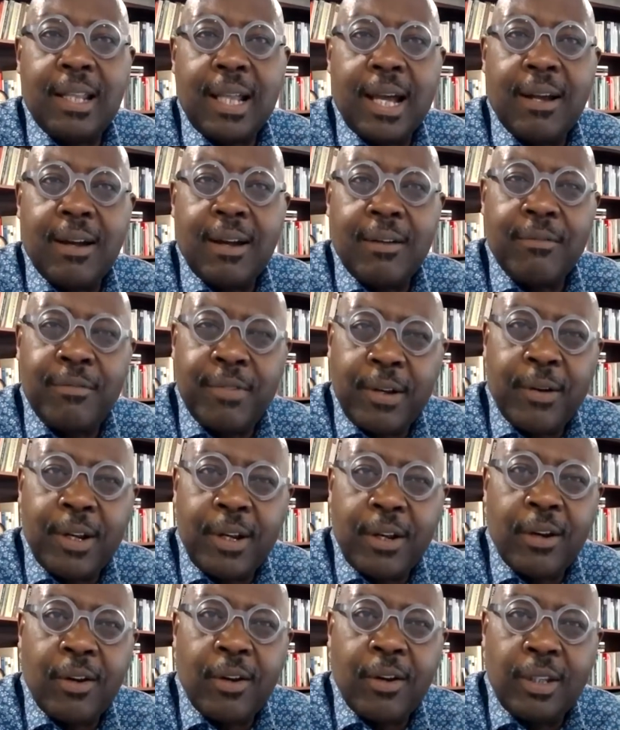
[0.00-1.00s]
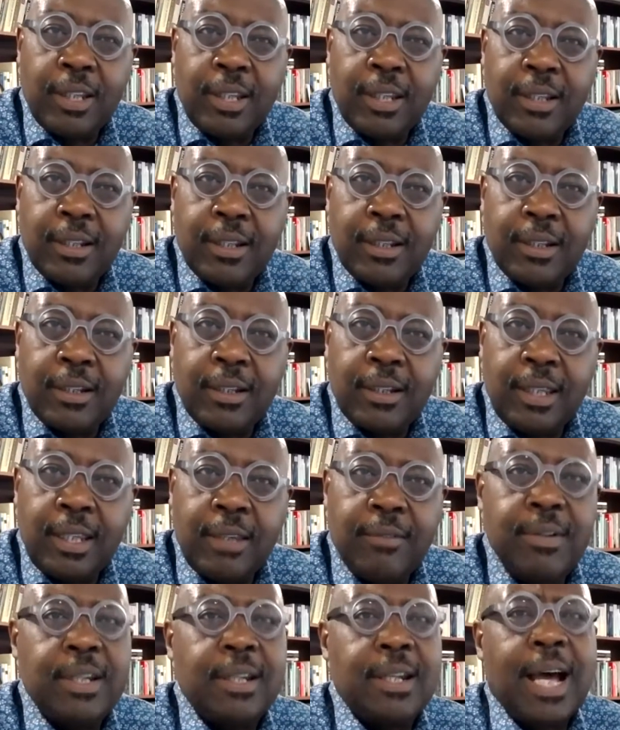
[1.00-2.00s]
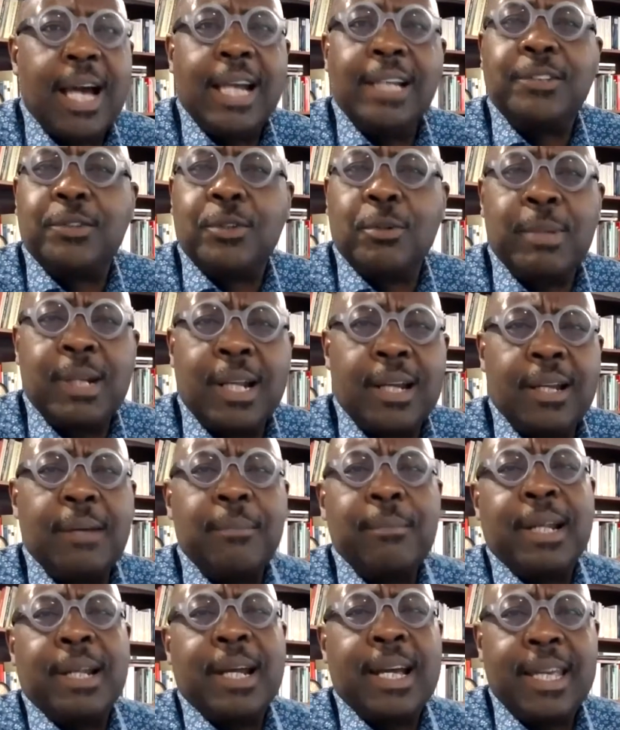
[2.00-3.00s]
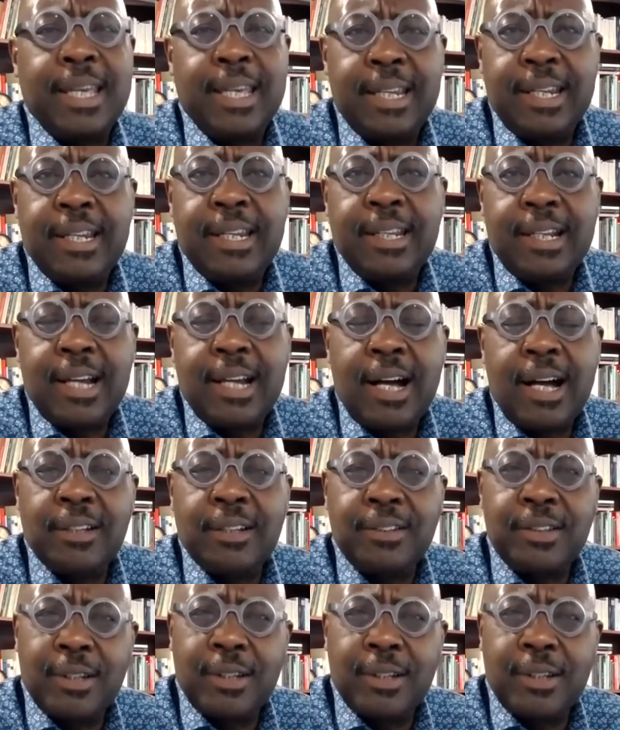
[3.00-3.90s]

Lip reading: very early, even in high school, but I hit it in college.